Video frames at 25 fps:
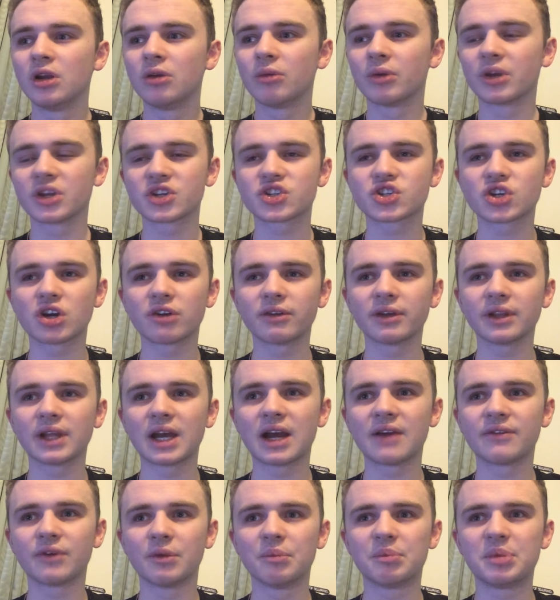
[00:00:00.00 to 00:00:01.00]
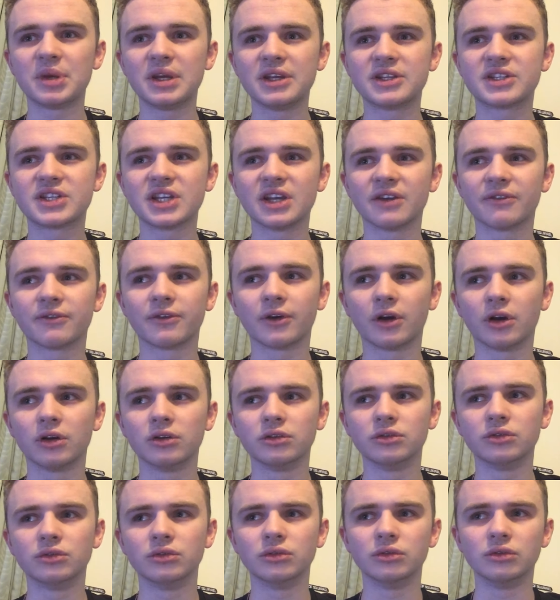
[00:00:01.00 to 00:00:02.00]
when I saw it live on BT, I
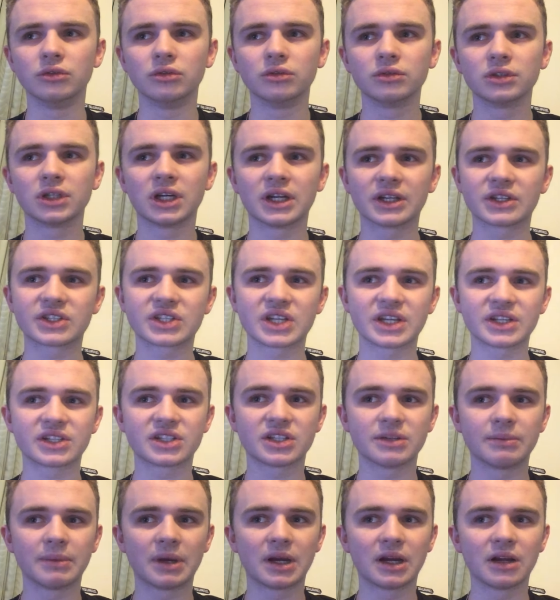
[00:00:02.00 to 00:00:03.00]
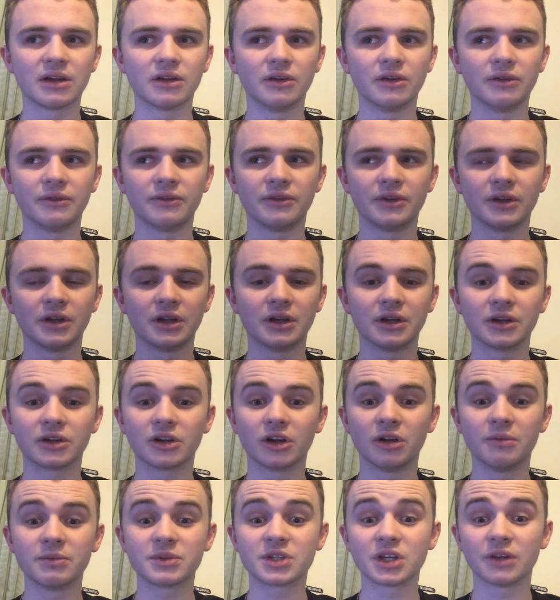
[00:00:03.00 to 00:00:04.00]
thought, ooh, Arteta might have
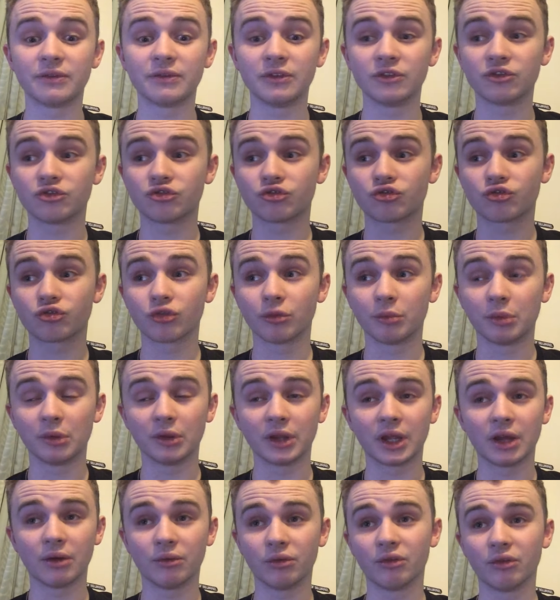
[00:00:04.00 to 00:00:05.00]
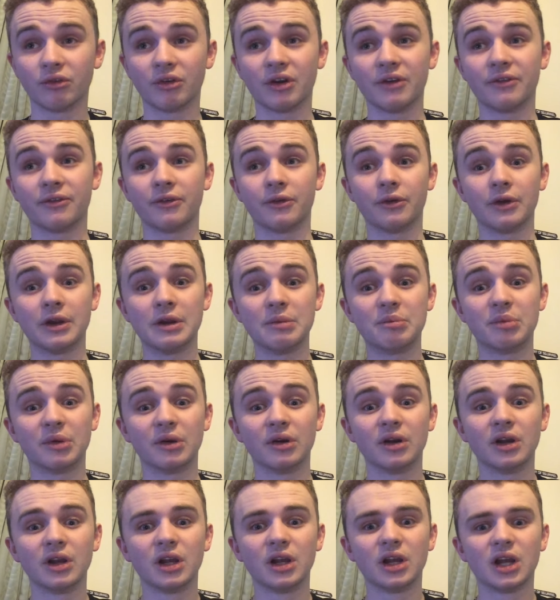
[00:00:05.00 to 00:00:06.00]
got himself in trouble there with the referee.
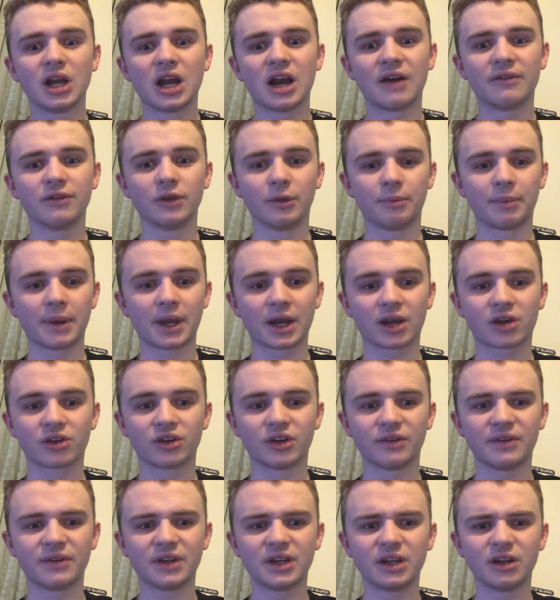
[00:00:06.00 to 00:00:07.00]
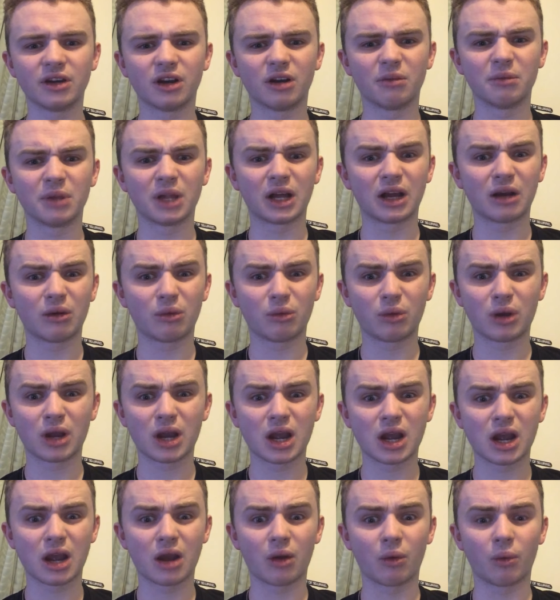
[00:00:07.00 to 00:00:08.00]
But I've looked back on a video, I'm like,
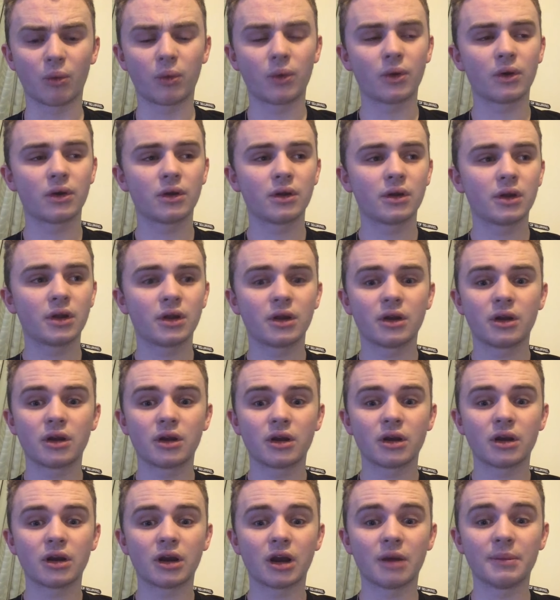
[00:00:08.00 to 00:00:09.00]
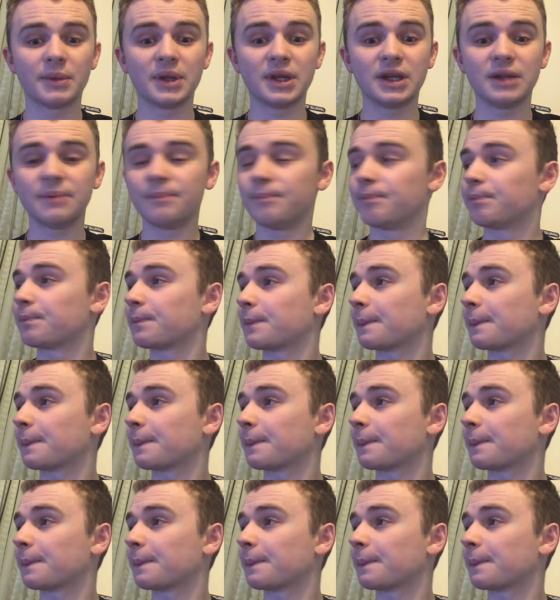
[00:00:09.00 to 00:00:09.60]
wow. I mean,